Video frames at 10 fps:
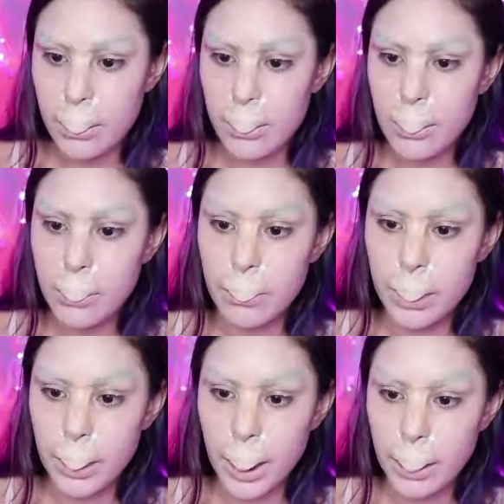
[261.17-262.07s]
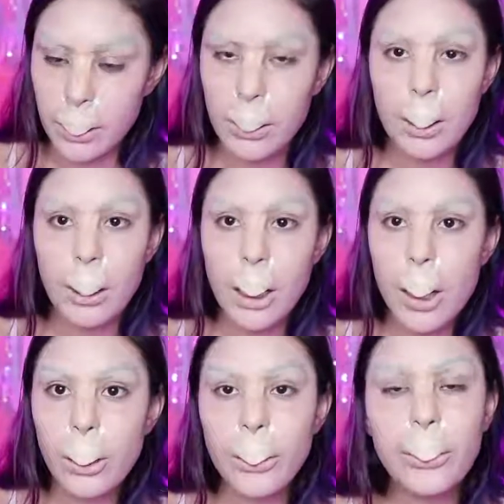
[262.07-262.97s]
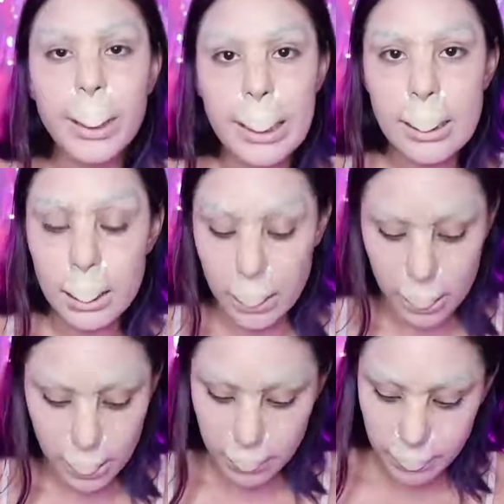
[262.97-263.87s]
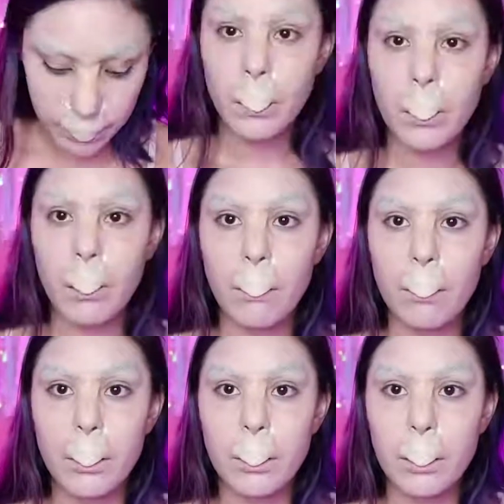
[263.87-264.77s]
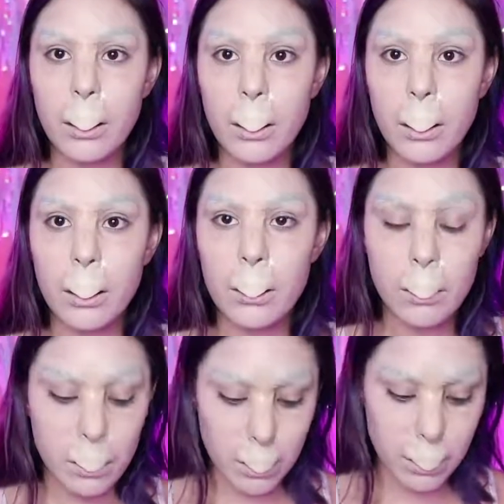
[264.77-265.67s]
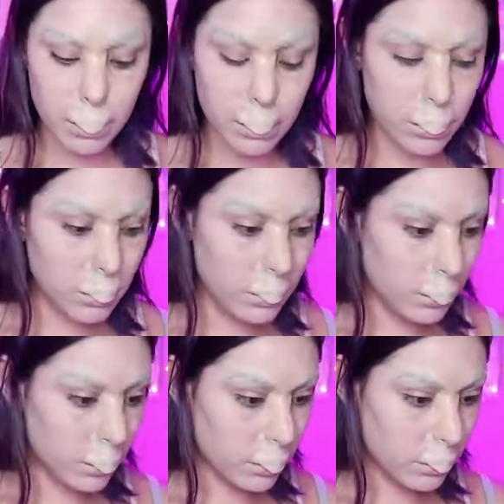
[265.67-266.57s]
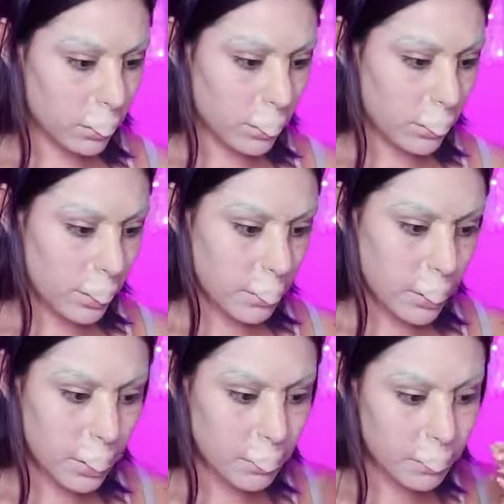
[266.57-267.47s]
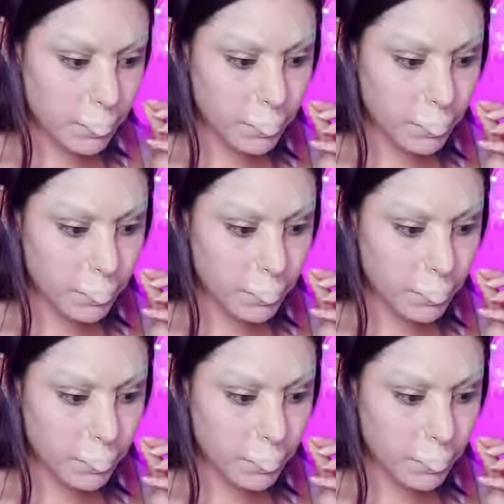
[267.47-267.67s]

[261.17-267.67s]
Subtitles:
There's no real like crease. Definitely starting to look really creepy.